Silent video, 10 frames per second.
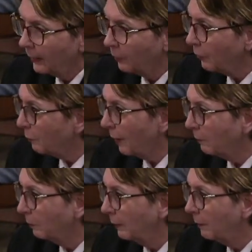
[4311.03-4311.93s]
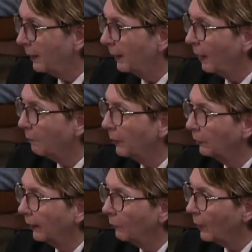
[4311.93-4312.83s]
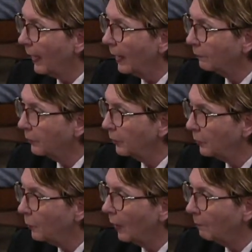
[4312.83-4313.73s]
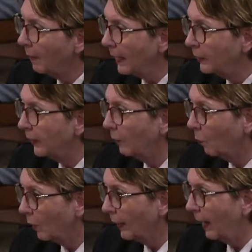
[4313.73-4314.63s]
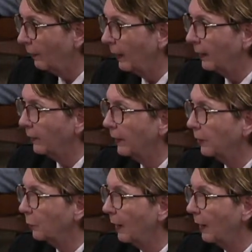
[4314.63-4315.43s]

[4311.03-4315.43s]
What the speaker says: I know you've probably been in our building. We have two amazing workout areas.